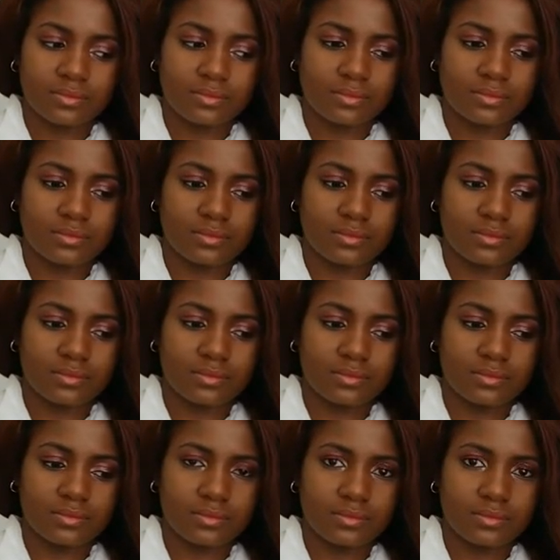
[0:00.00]

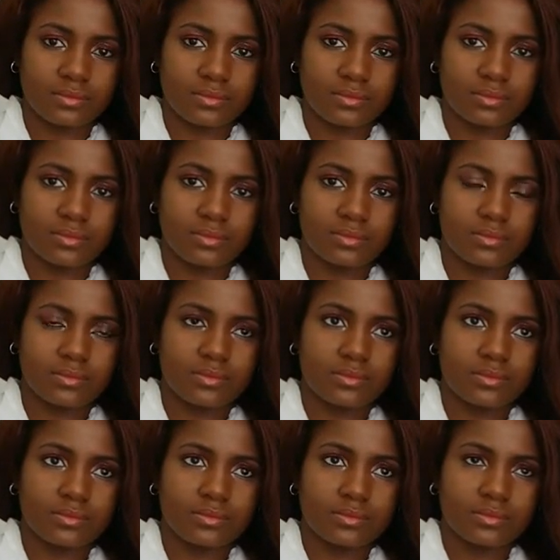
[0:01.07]

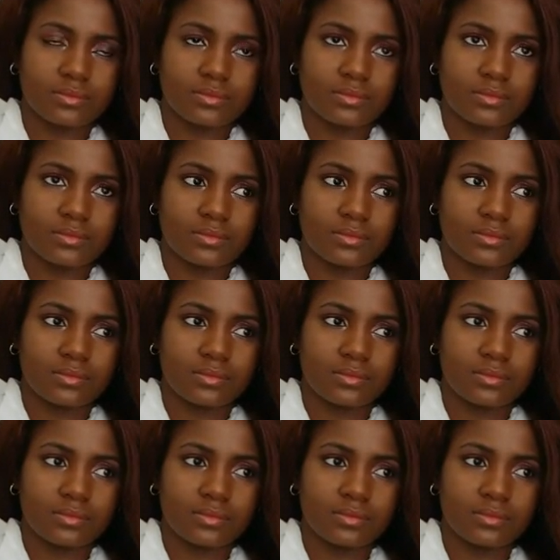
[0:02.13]

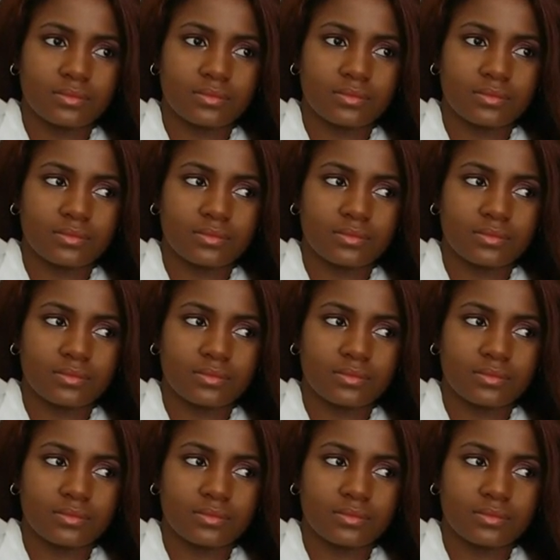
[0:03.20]
The person shown says nothing.